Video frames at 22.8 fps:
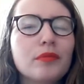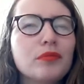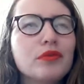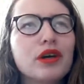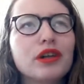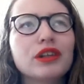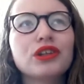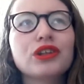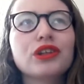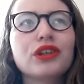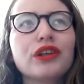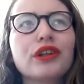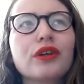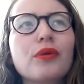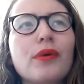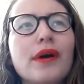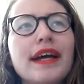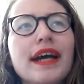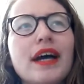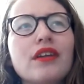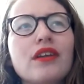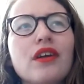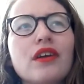Not sure
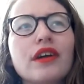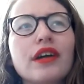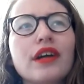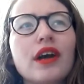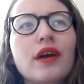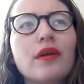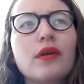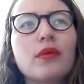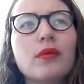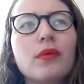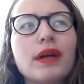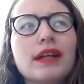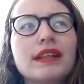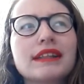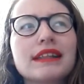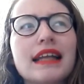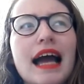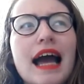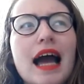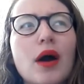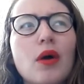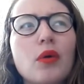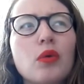quite how long ago it was
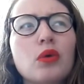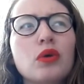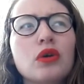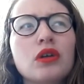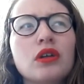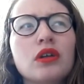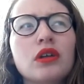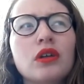now.